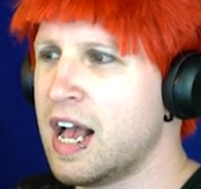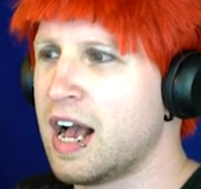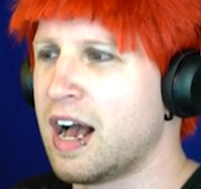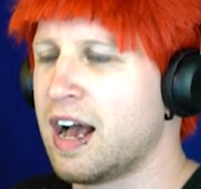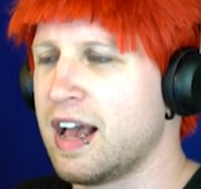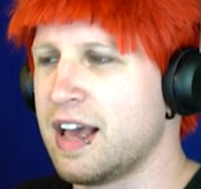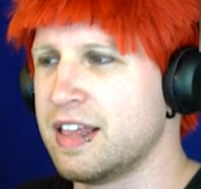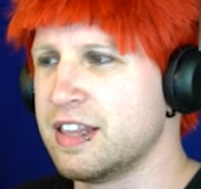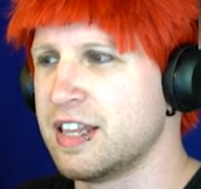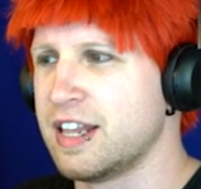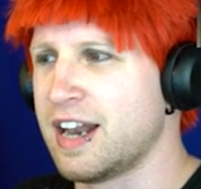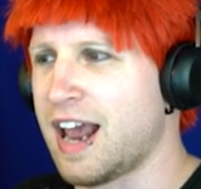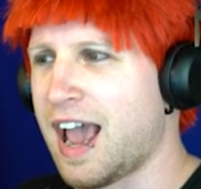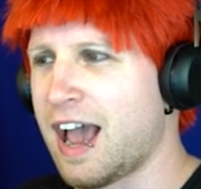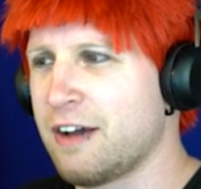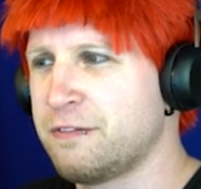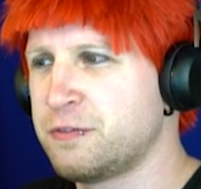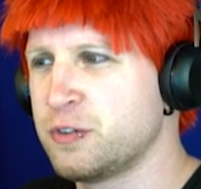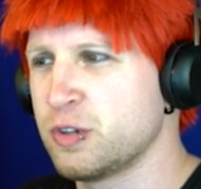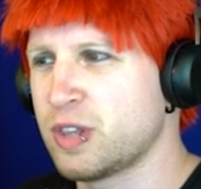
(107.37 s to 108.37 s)
Uh, and then
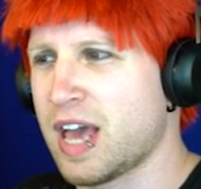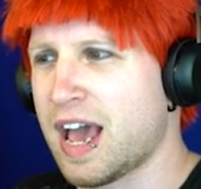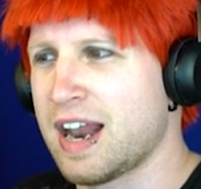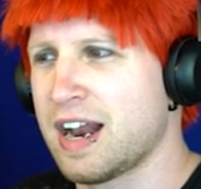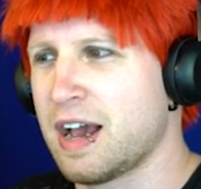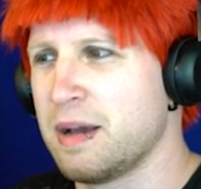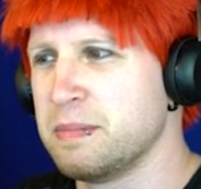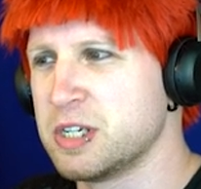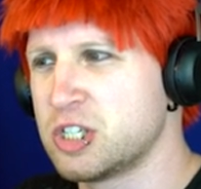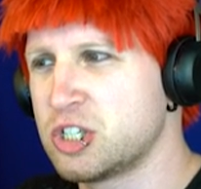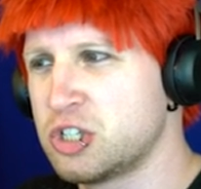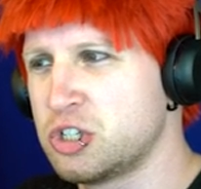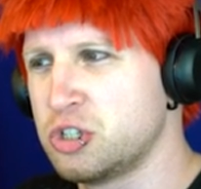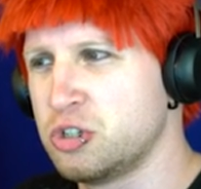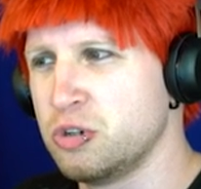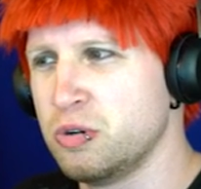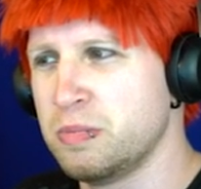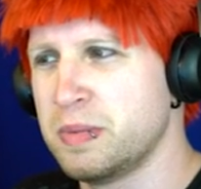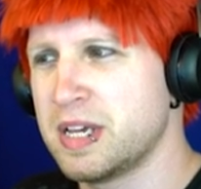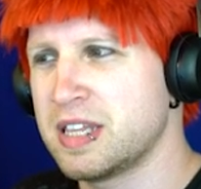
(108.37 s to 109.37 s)
after that, I'm
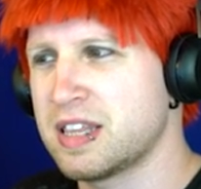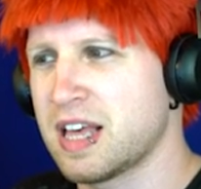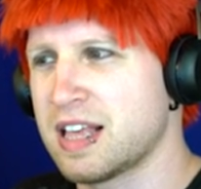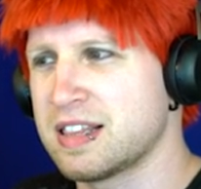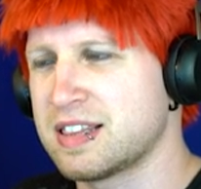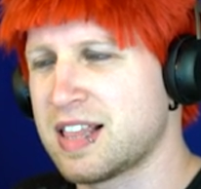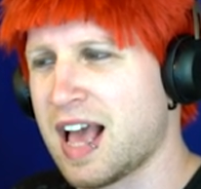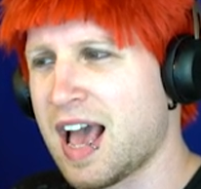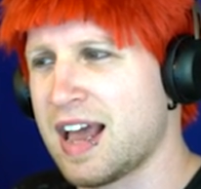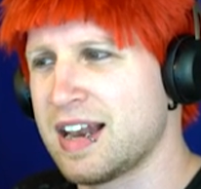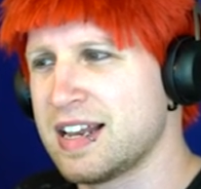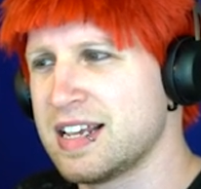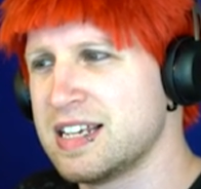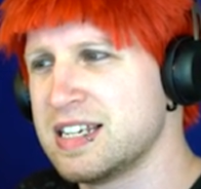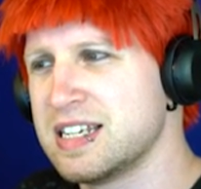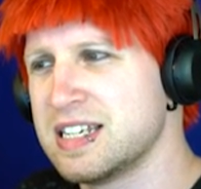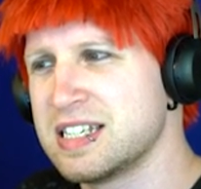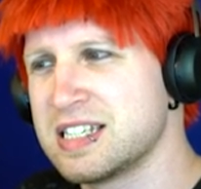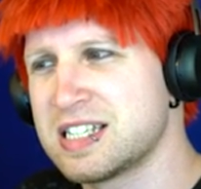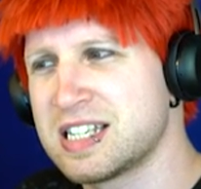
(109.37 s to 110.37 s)
assuming that that
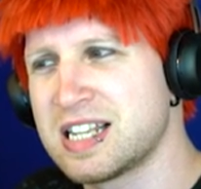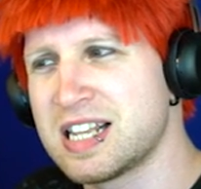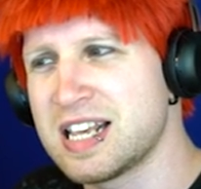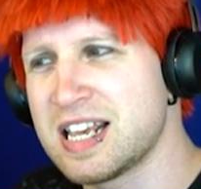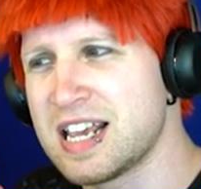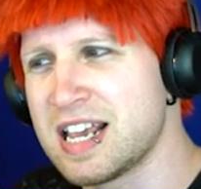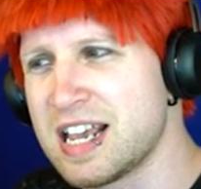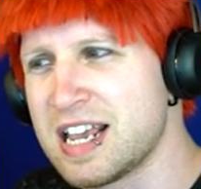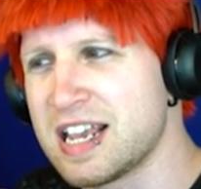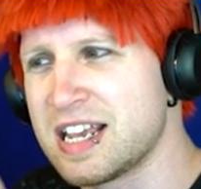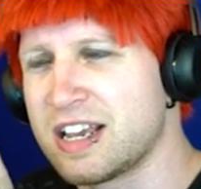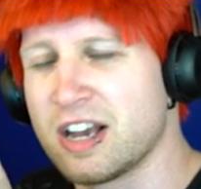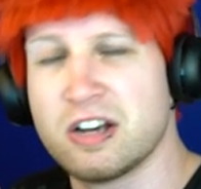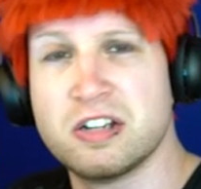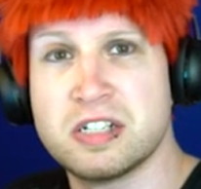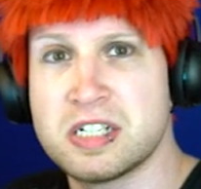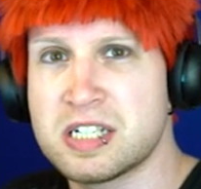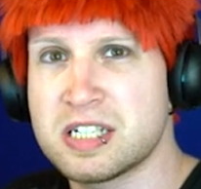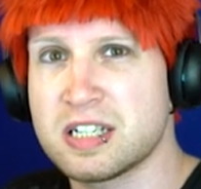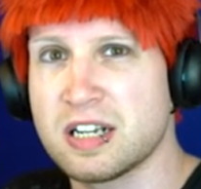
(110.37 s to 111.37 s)
is the
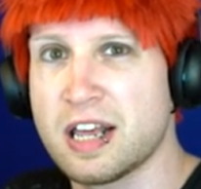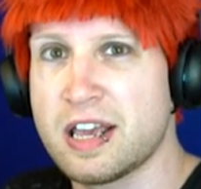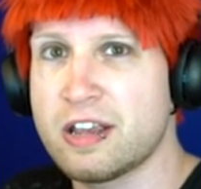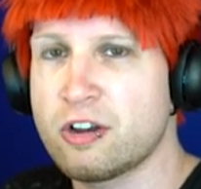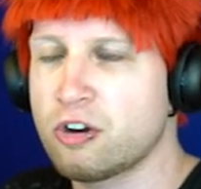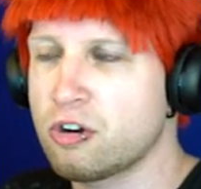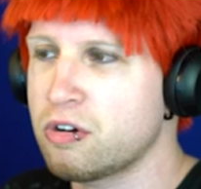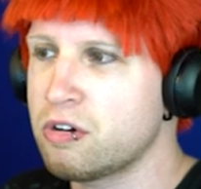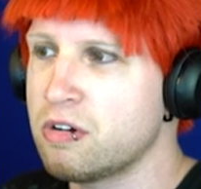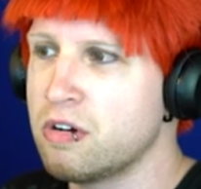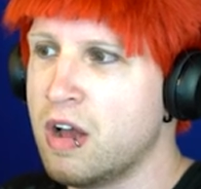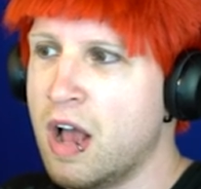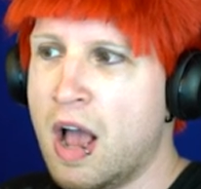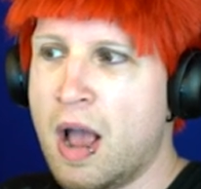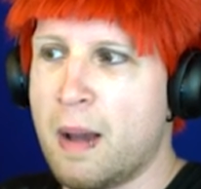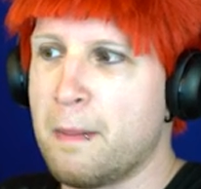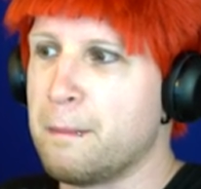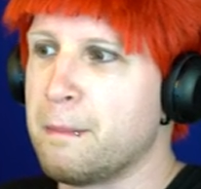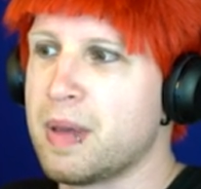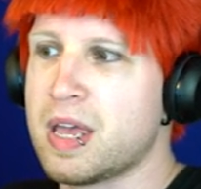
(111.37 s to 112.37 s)
Gunslinger,
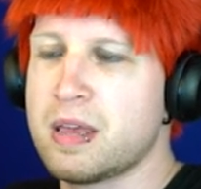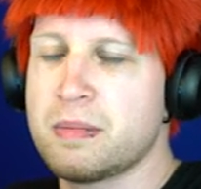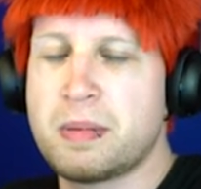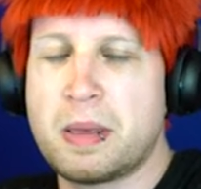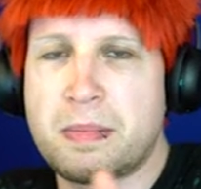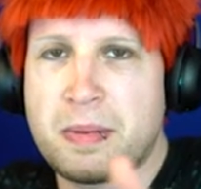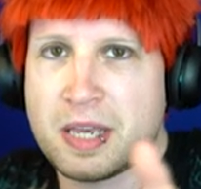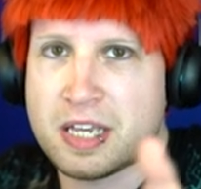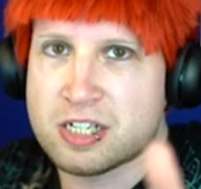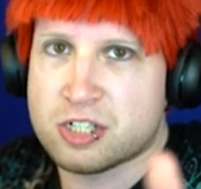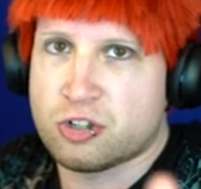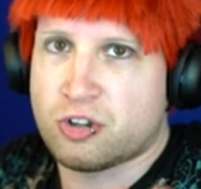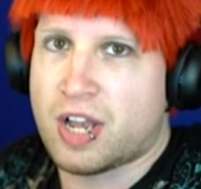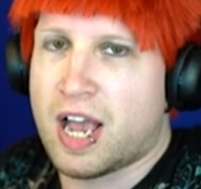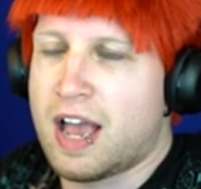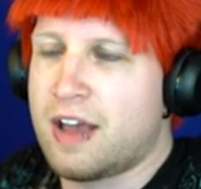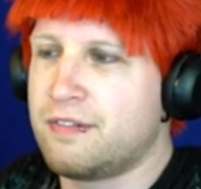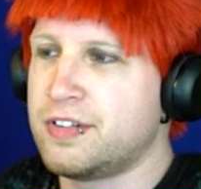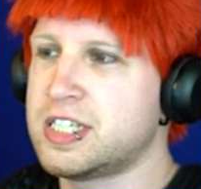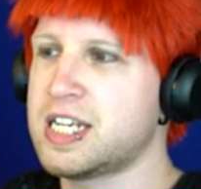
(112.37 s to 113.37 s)
maybe because they're
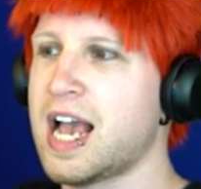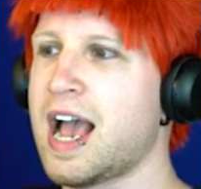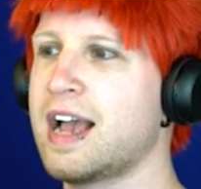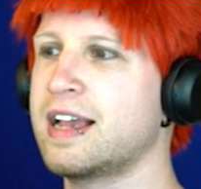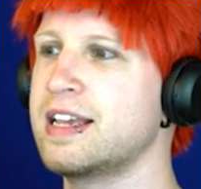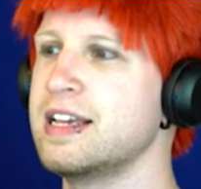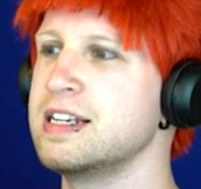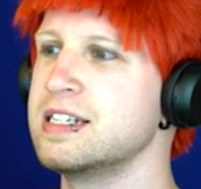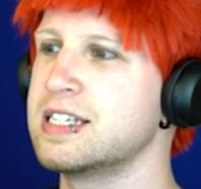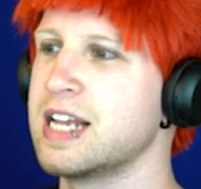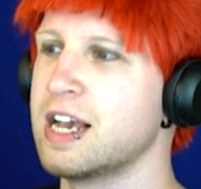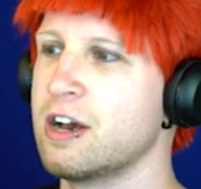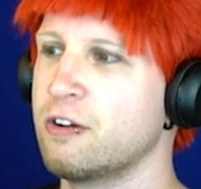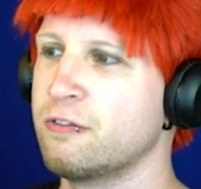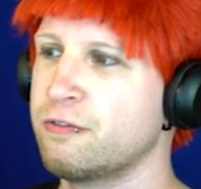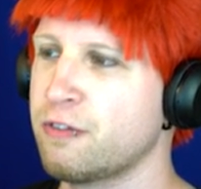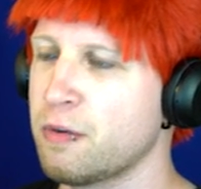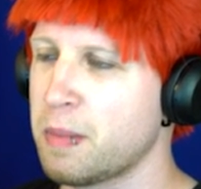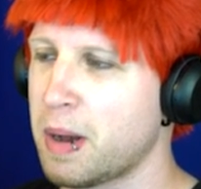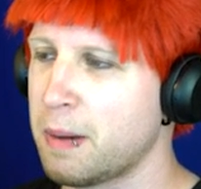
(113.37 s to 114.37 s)
kind of attacking
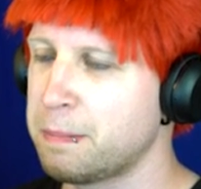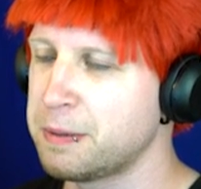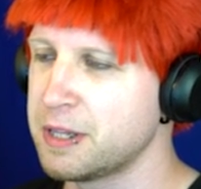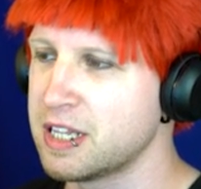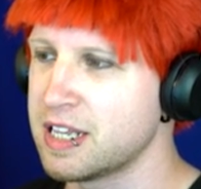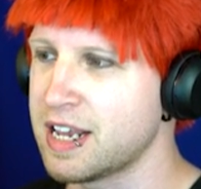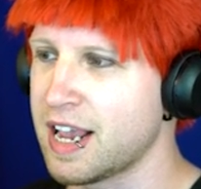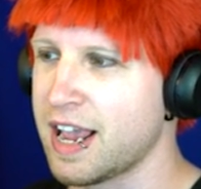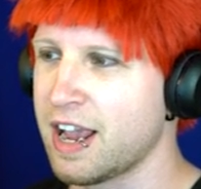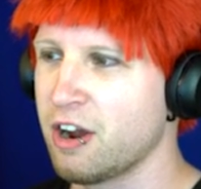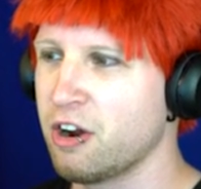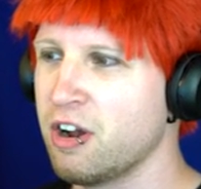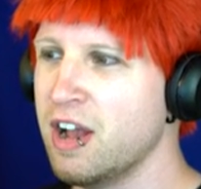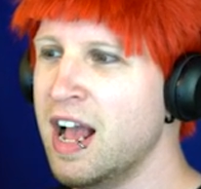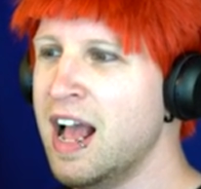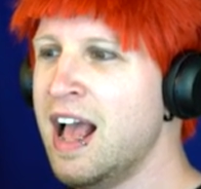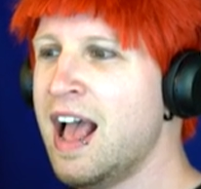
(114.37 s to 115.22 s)
down from up in the air.